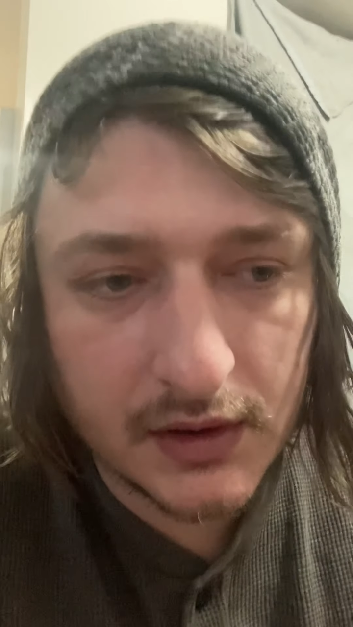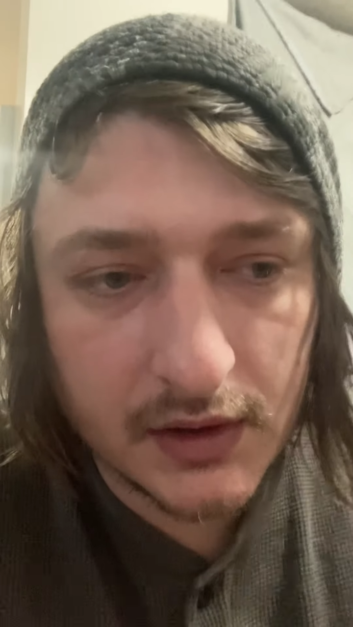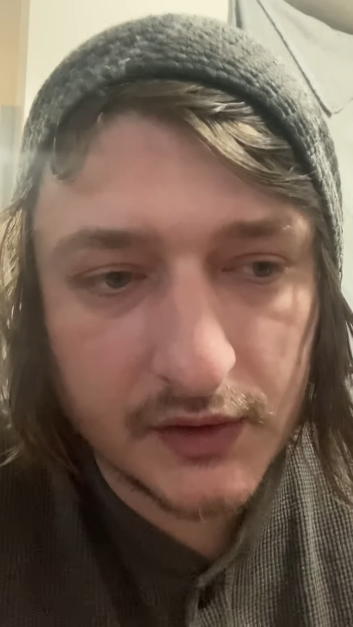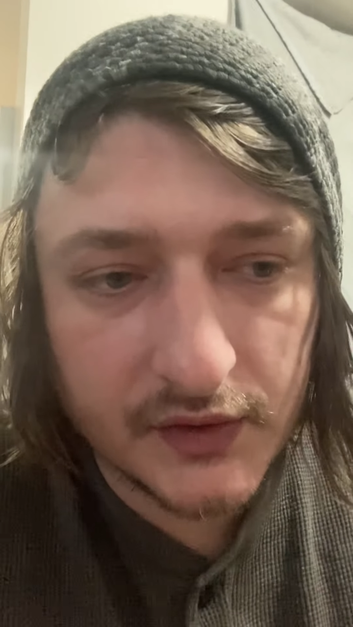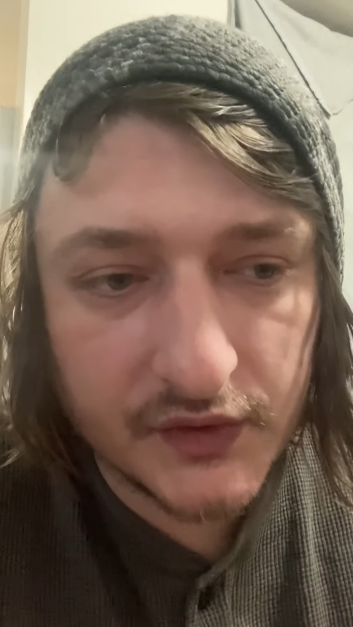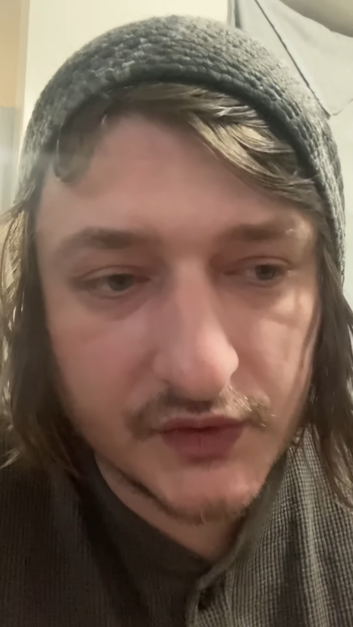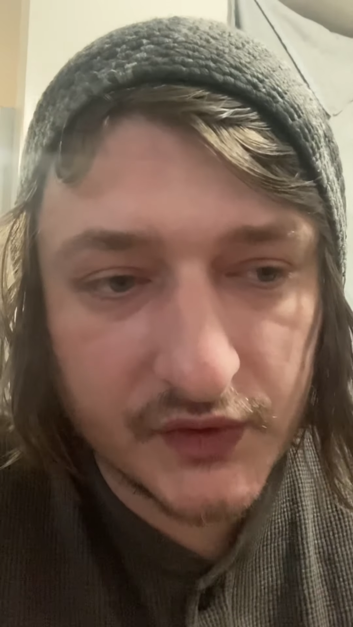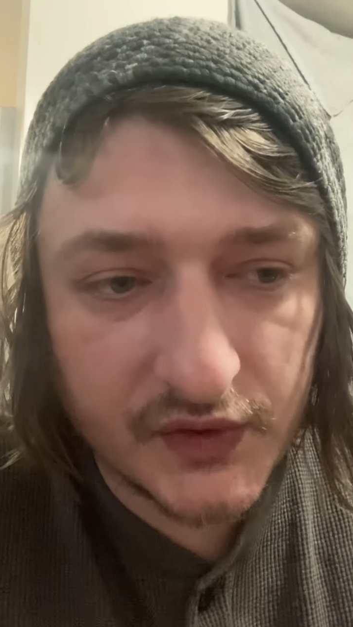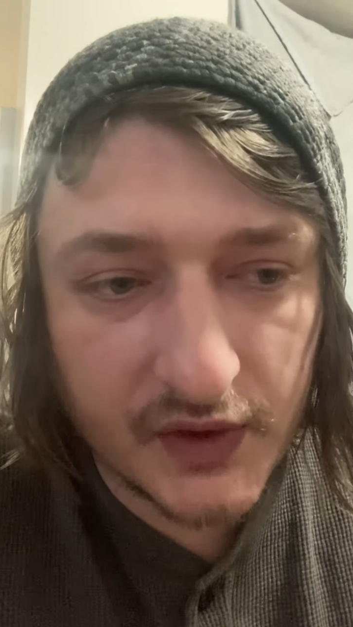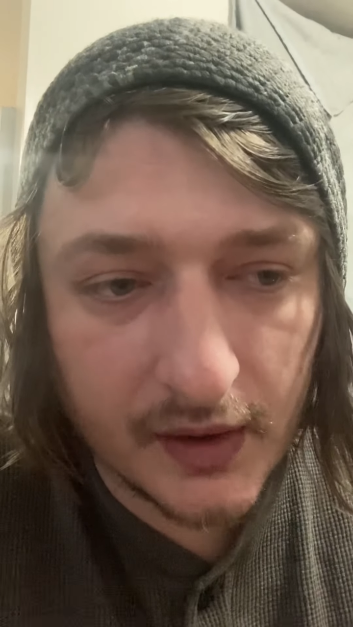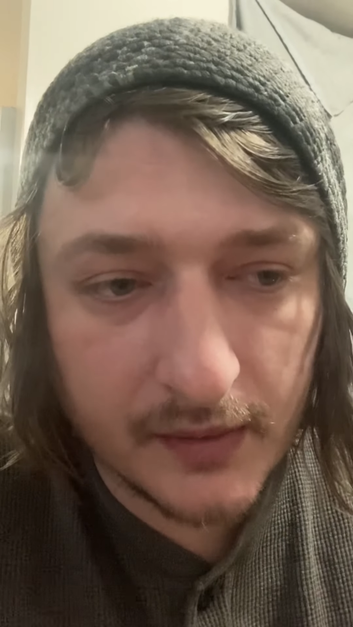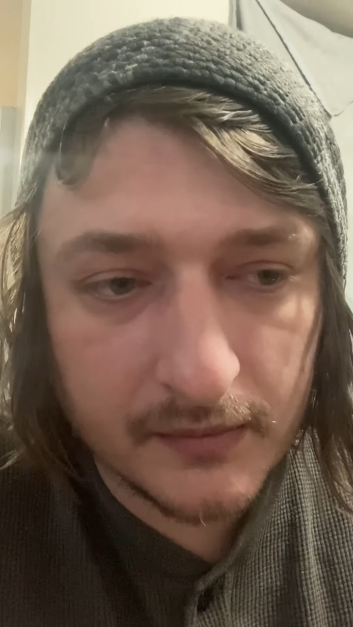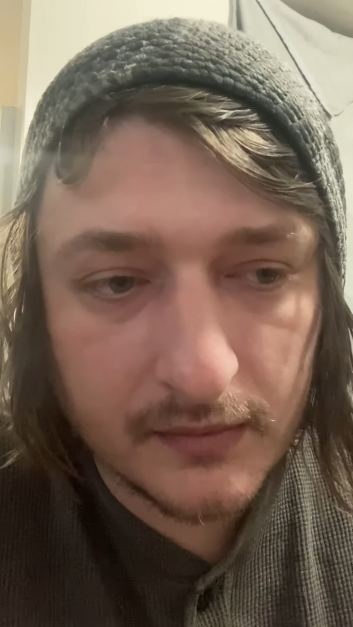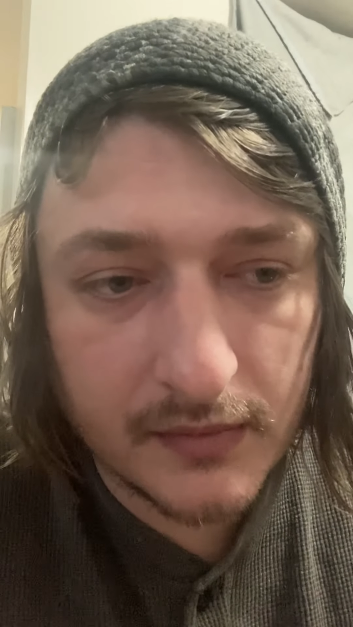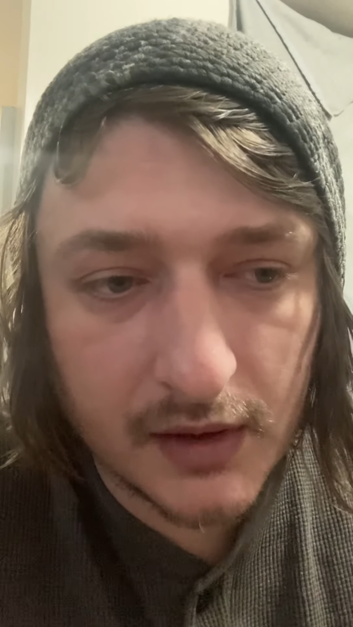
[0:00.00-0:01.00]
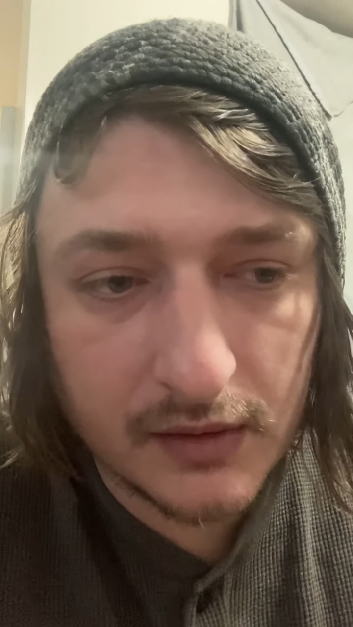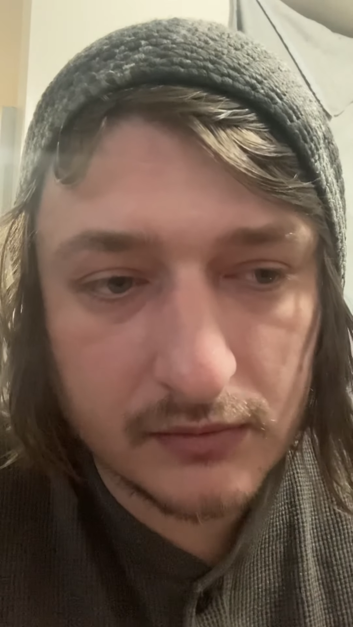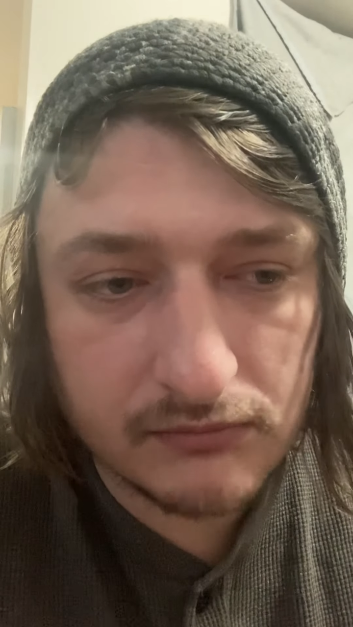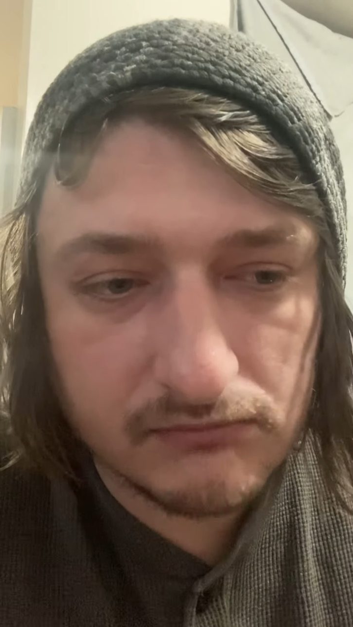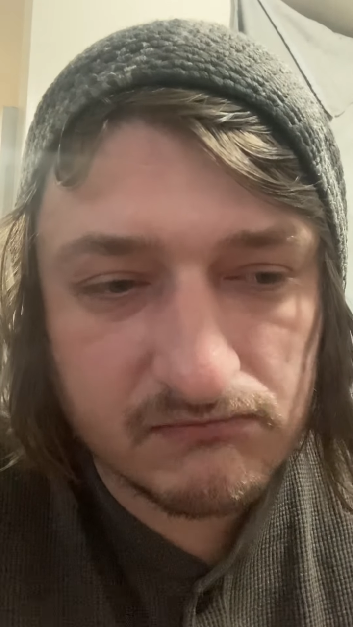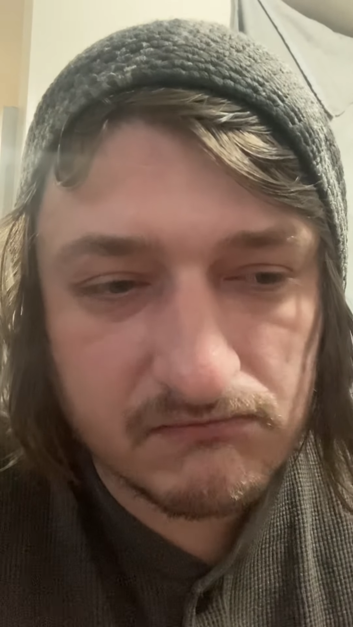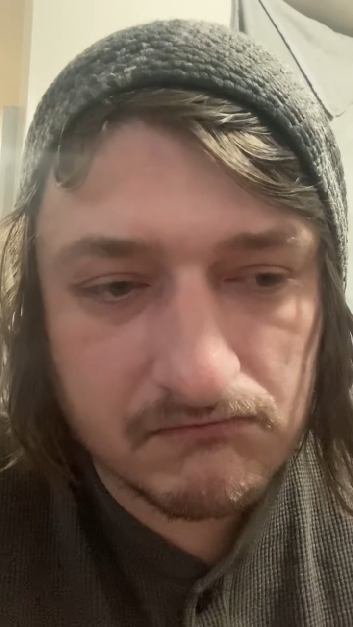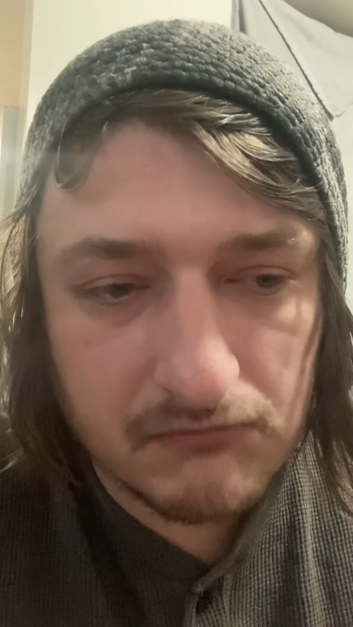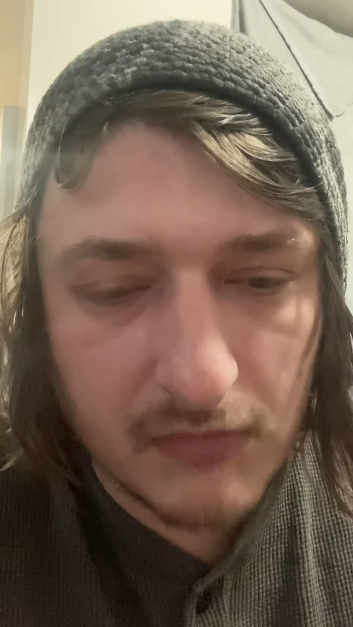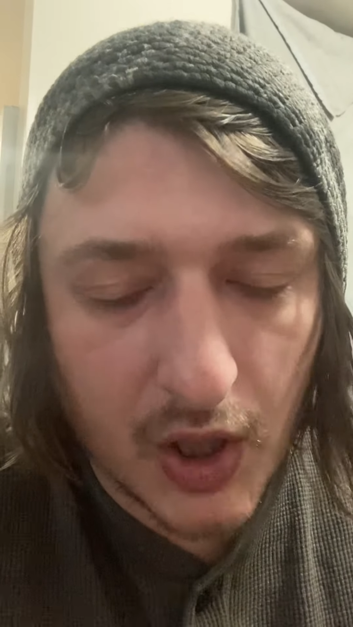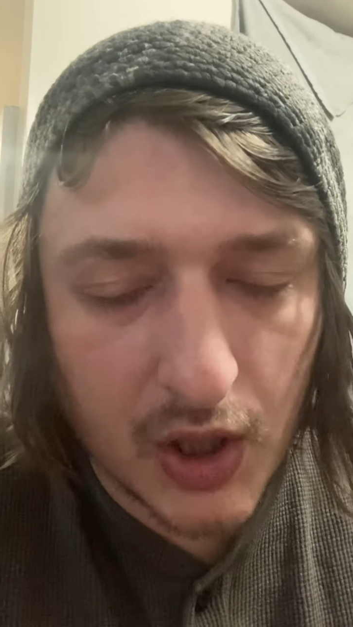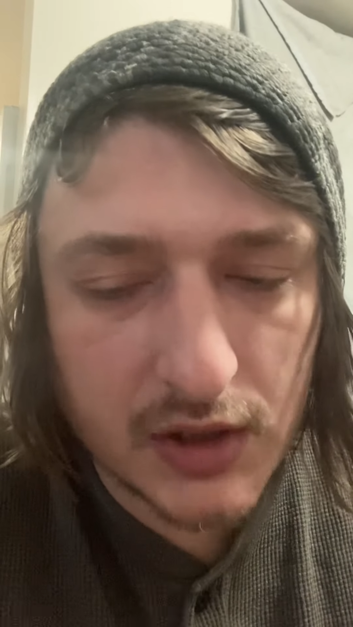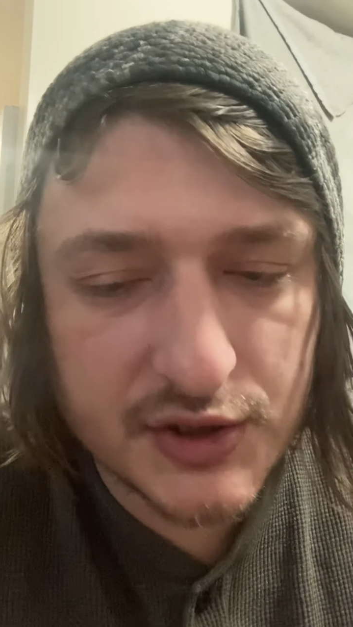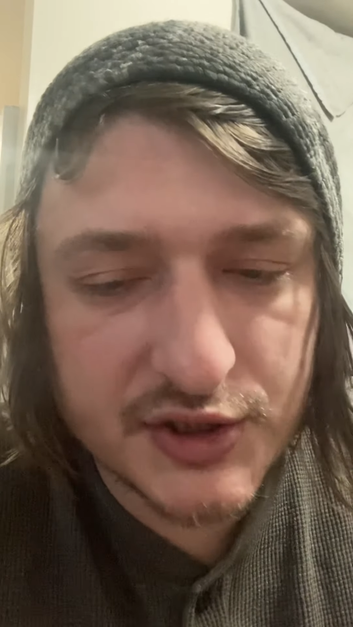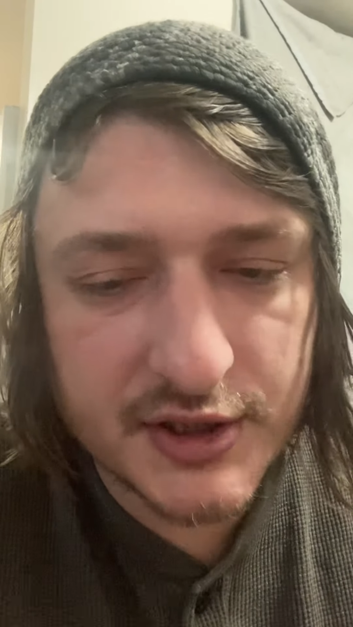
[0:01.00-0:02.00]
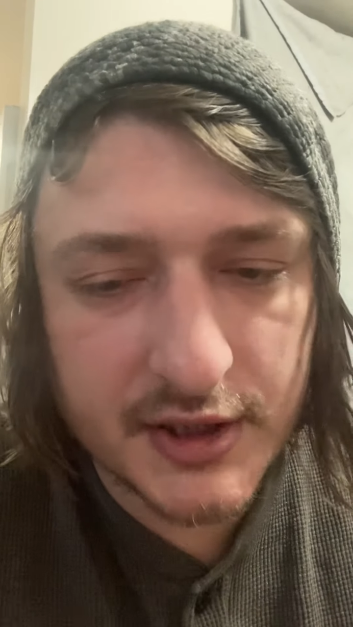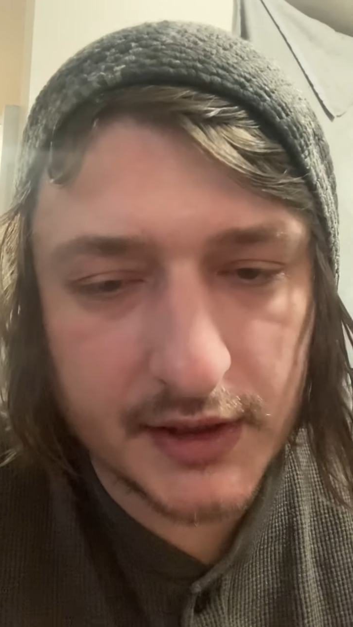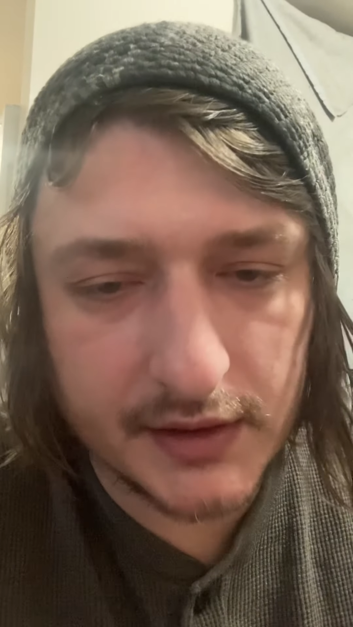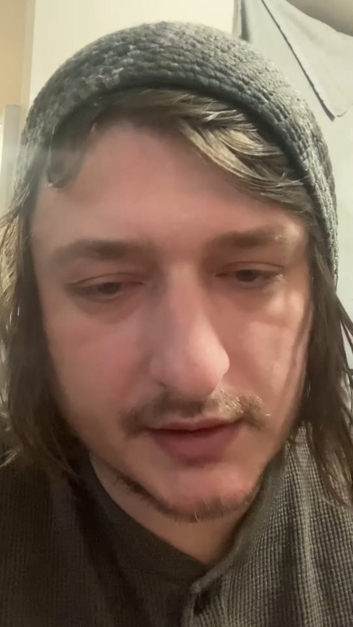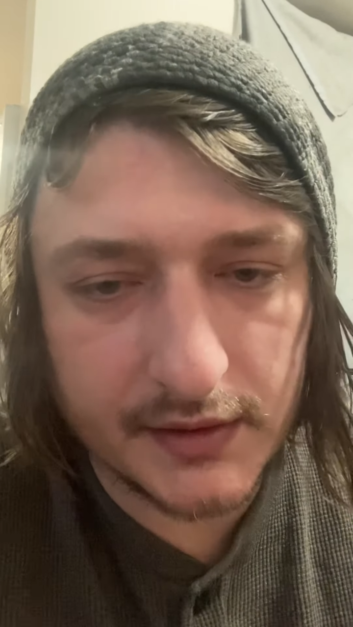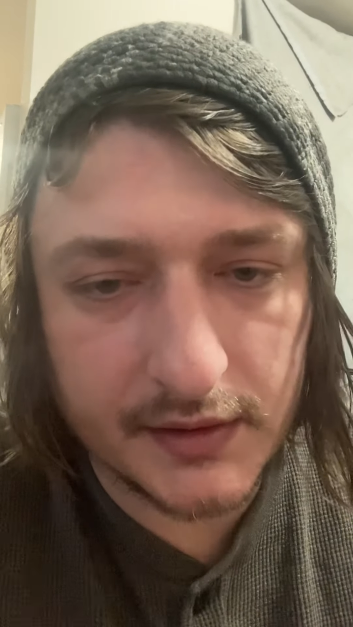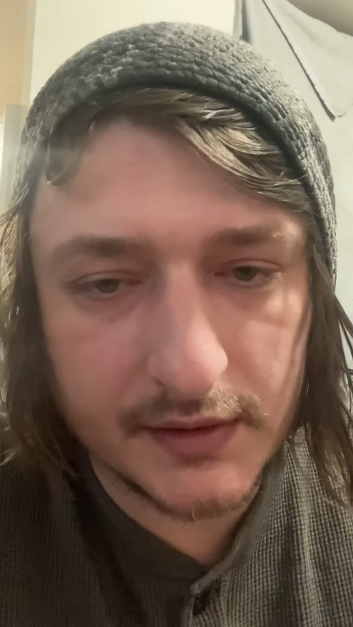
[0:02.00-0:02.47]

some margin